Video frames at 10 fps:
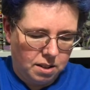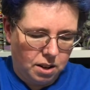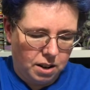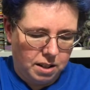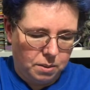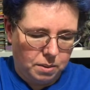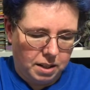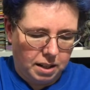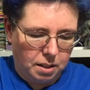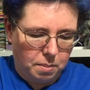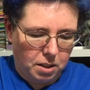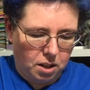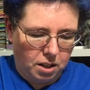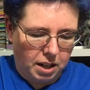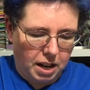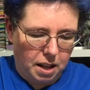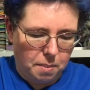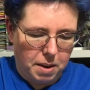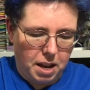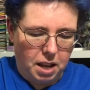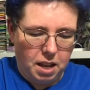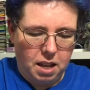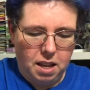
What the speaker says: Sorry, this one's taking a little bit longer to get out of the bag